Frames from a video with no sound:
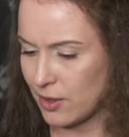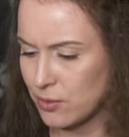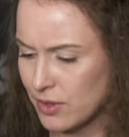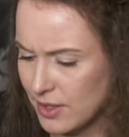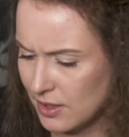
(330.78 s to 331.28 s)
A
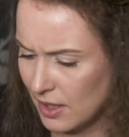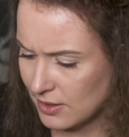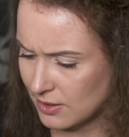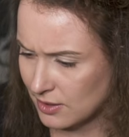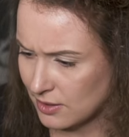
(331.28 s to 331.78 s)
cookie
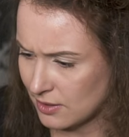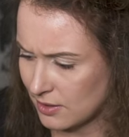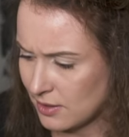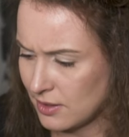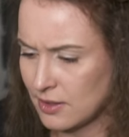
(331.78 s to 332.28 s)
clutter.
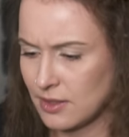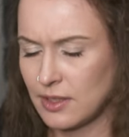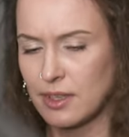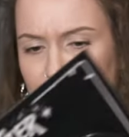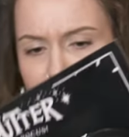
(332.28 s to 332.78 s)

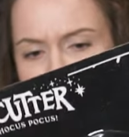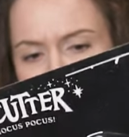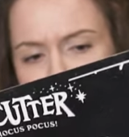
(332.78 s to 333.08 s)
And that's so